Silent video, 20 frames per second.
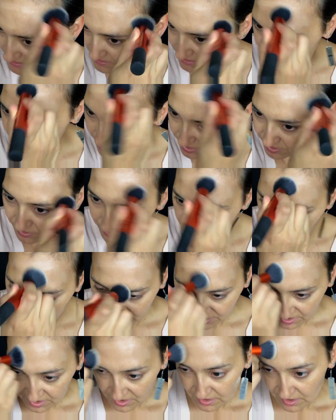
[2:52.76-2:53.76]
So
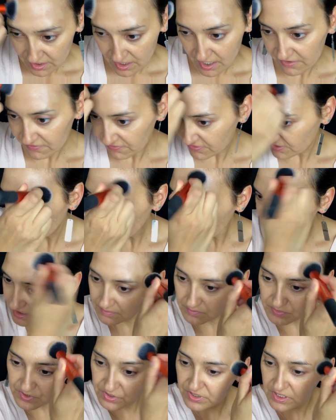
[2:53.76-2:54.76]
I feel like
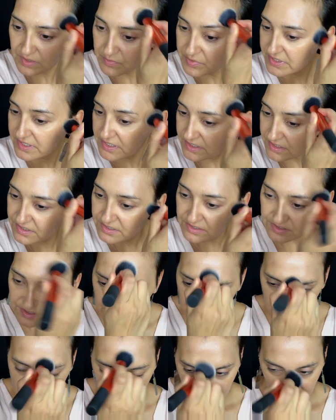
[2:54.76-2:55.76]
the beauty
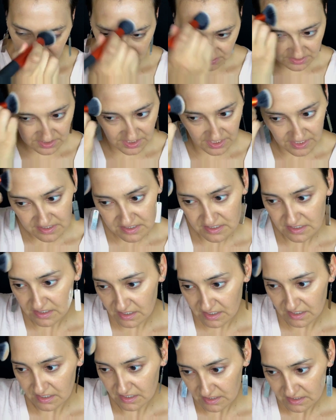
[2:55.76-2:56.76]
blenders tend
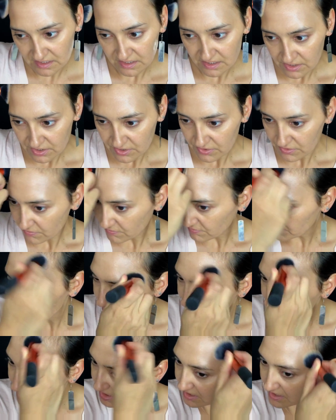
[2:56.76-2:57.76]
to
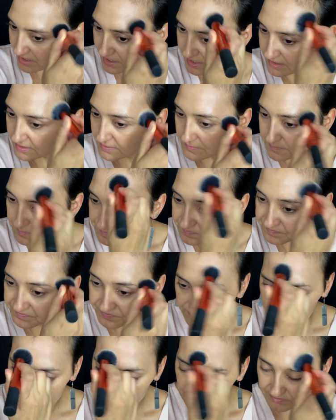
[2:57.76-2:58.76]
really, oh,
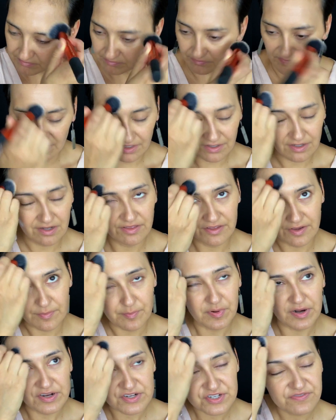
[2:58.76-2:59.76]

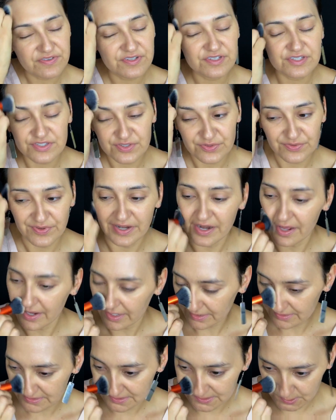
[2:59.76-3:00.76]
that brush feels so
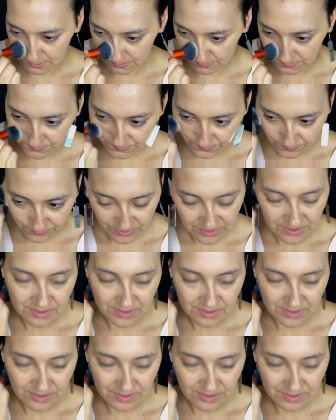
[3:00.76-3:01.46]
nice too.